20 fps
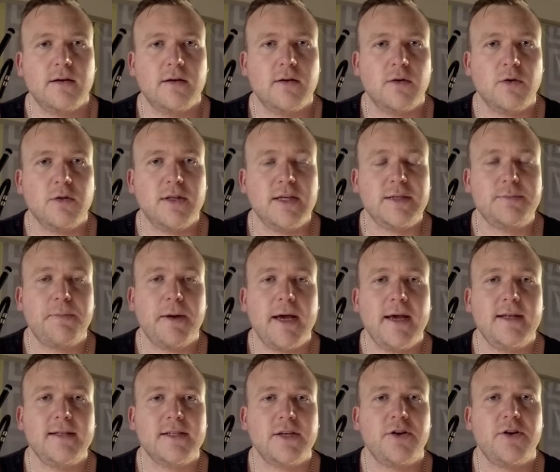all these
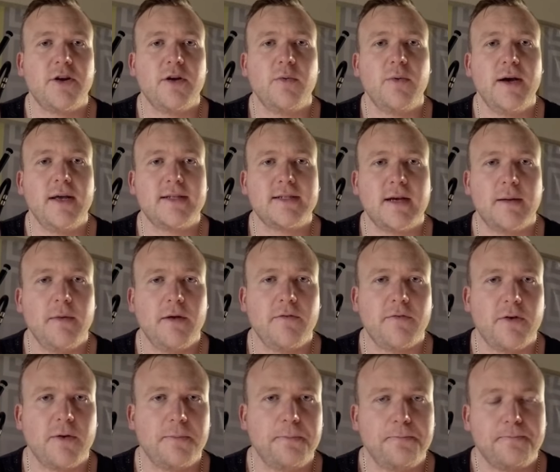pains and you don't know where it's coming
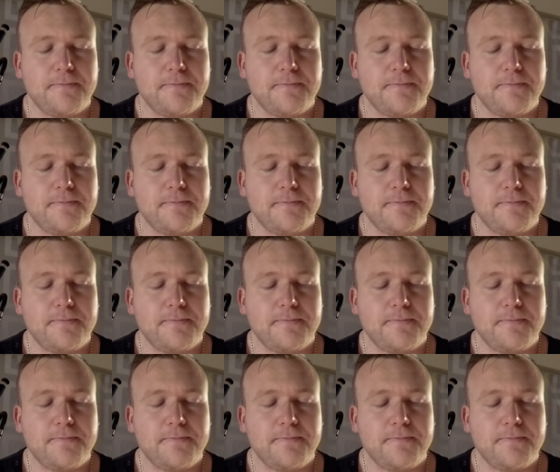from.